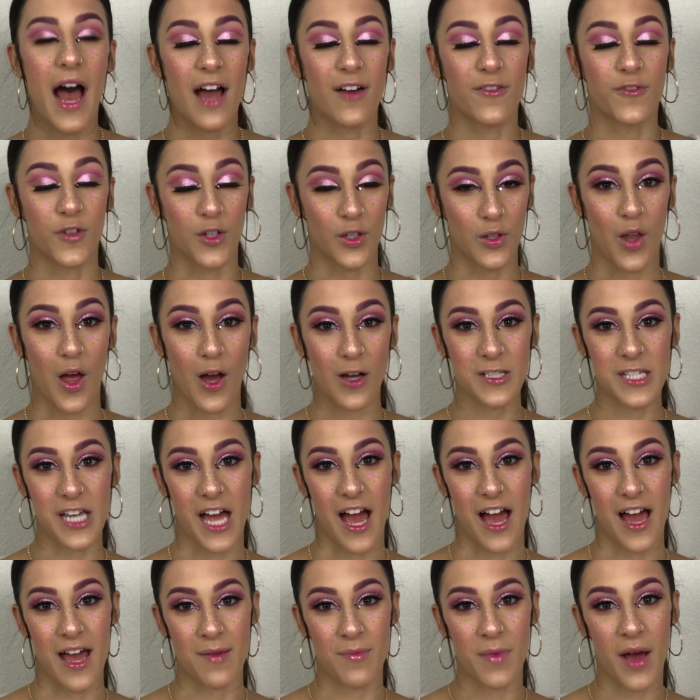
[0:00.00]
For a long
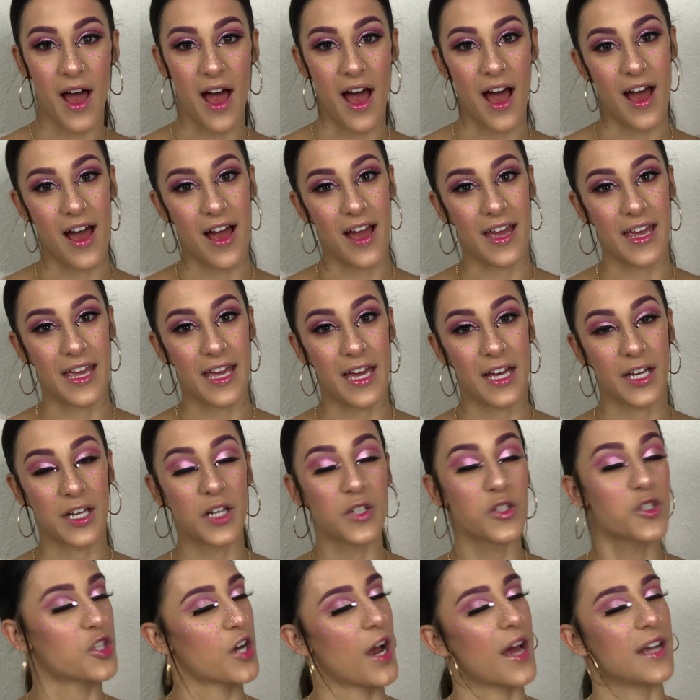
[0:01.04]
time, I
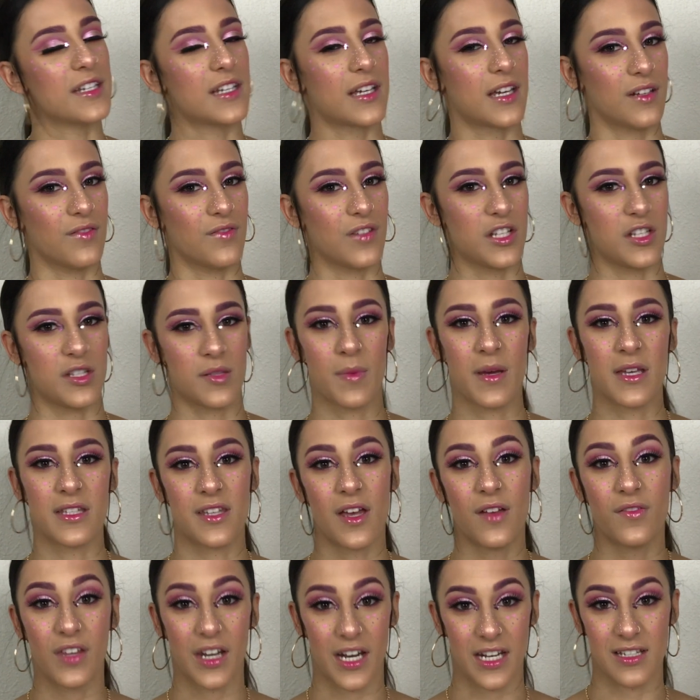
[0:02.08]
tried to convince
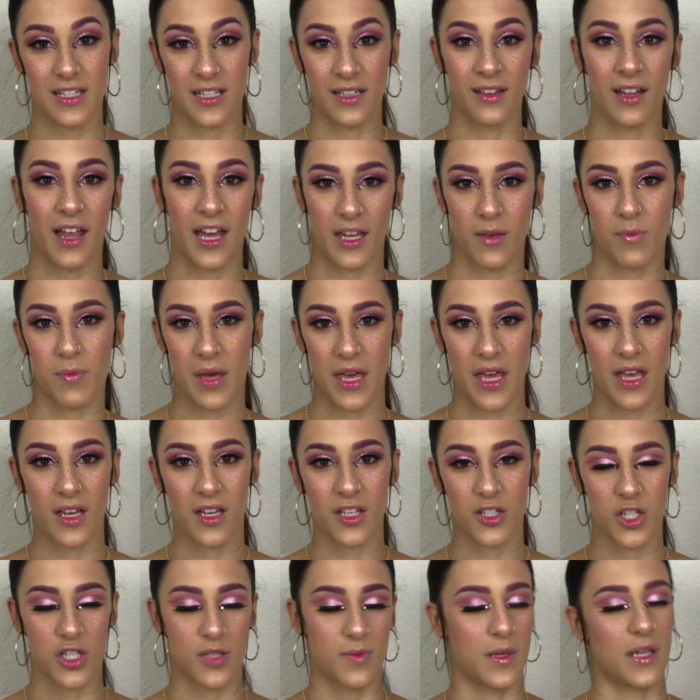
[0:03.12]
myself that I didn't like
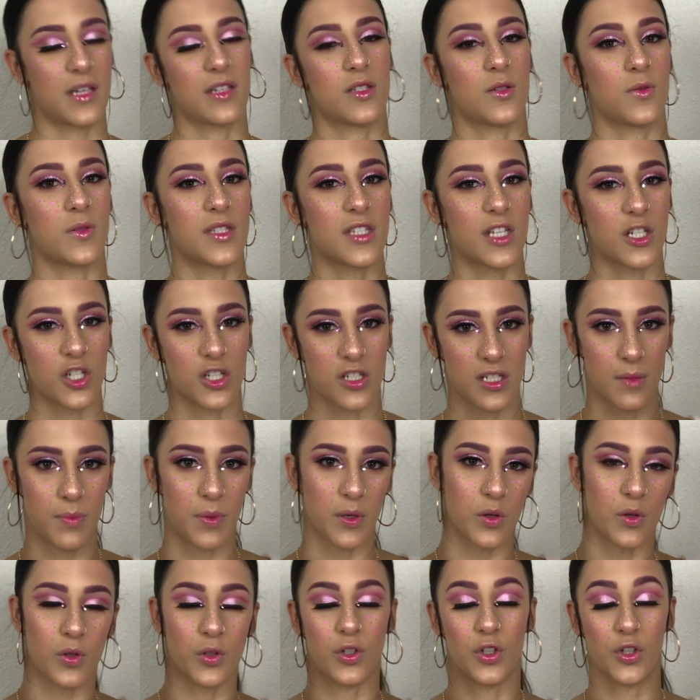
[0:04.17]
pink just because it was such a
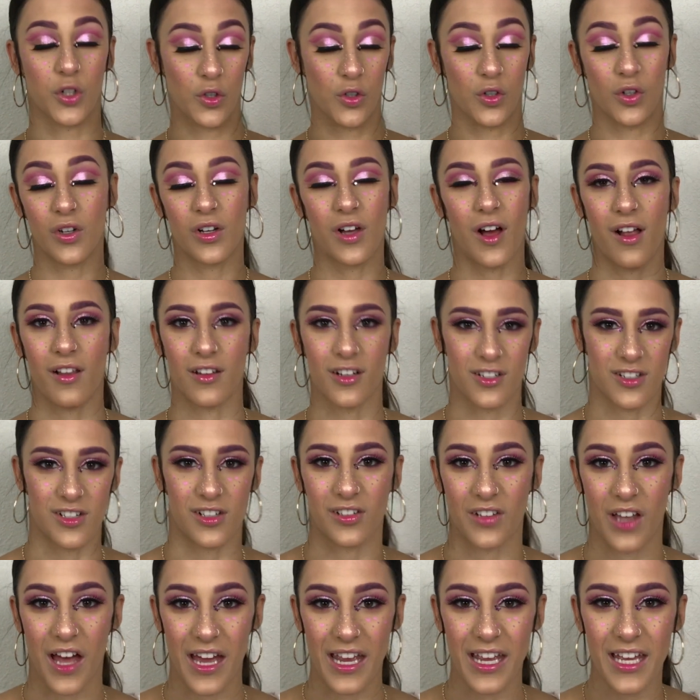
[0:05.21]
typical girl color to
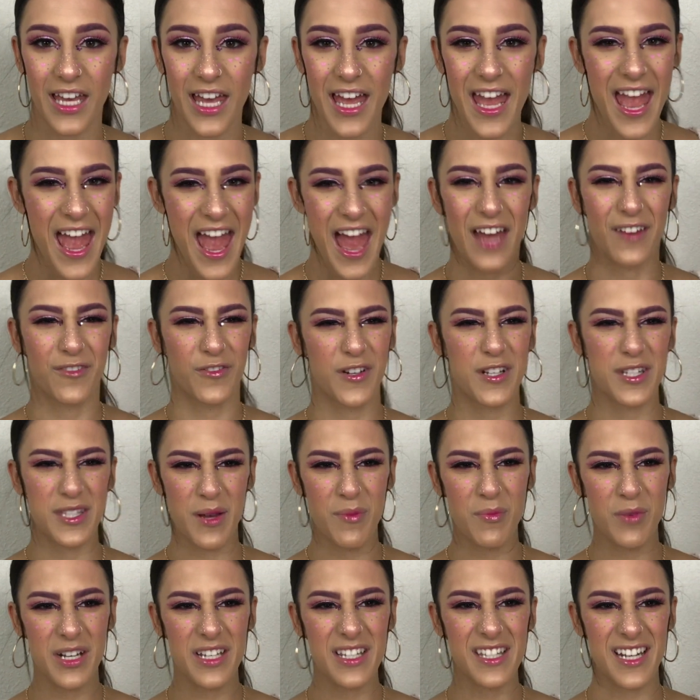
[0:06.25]
like. And for
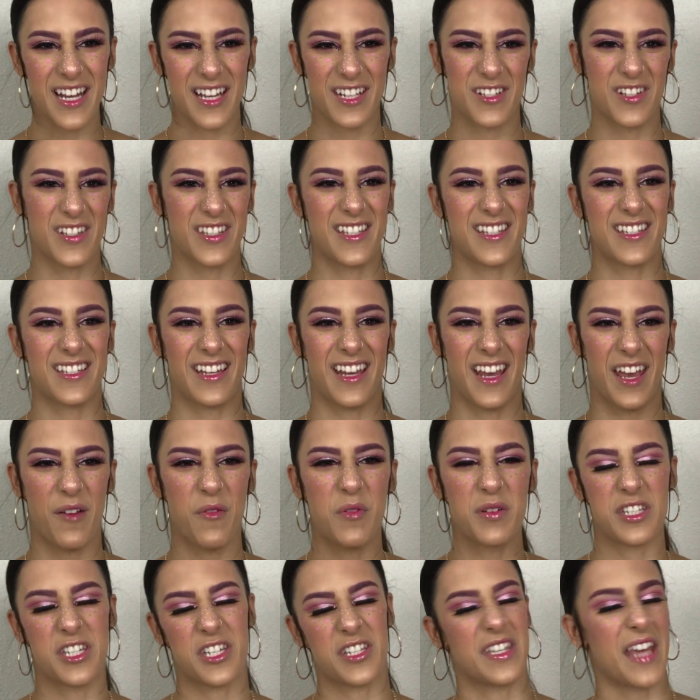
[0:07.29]
some reason, it
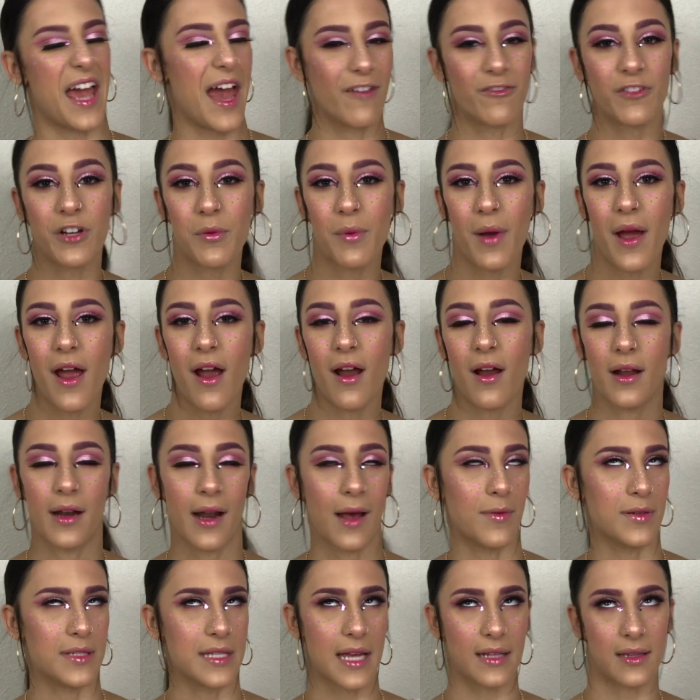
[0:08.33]
was just everywhere, and
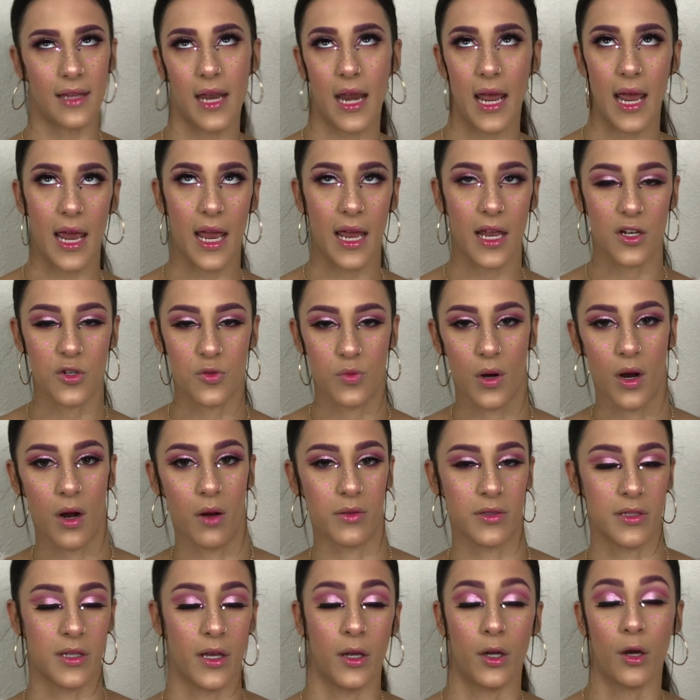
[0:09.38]
I was at that age where I
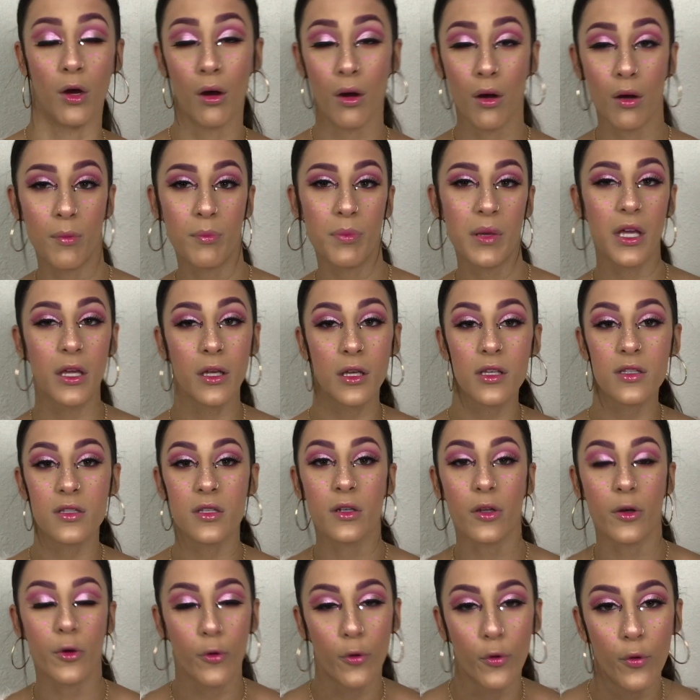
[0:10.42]
was like, oh, pink
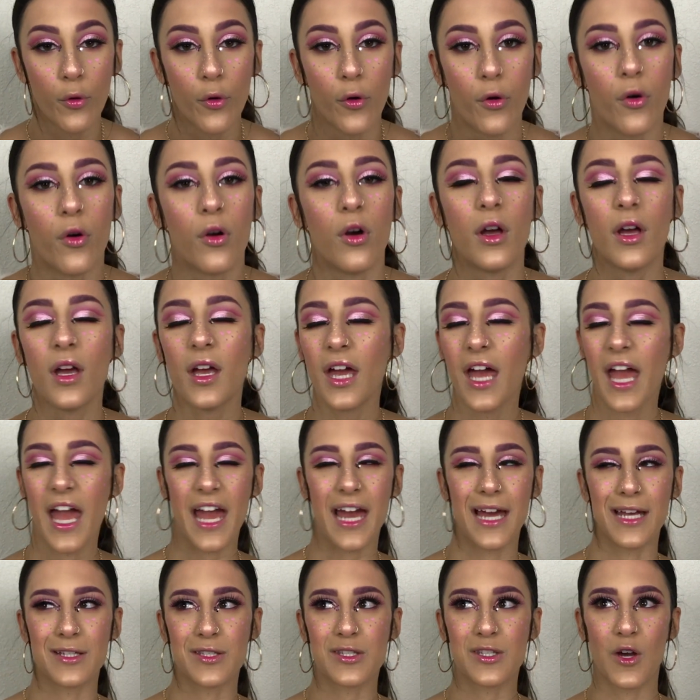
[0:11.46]
isn't cool.
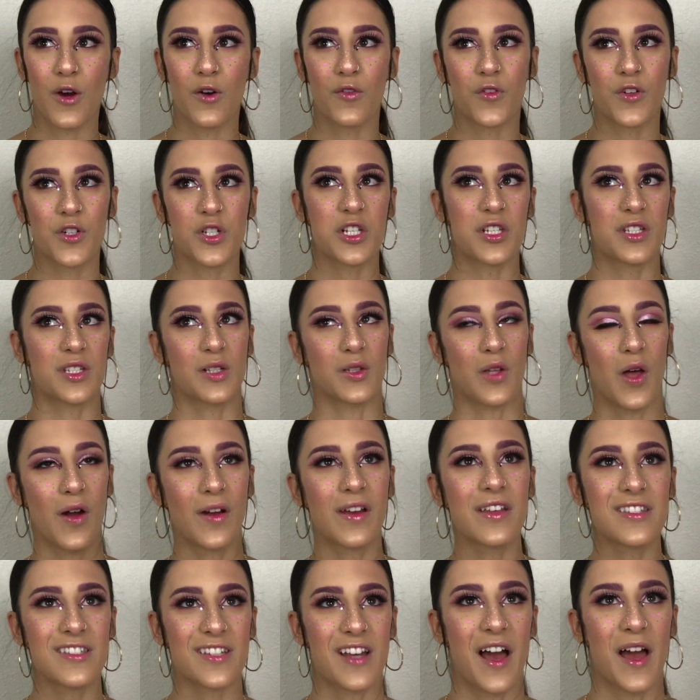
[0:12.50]
And so for just the
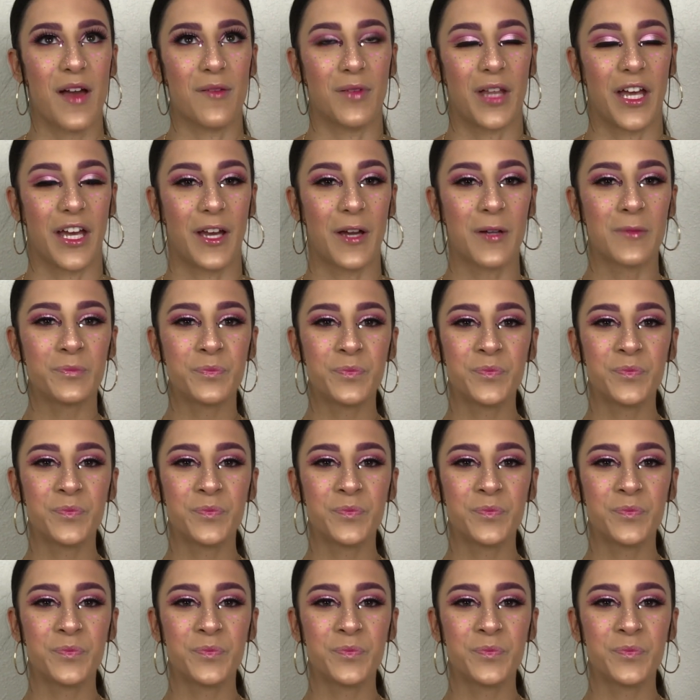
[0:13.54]
longest time, like,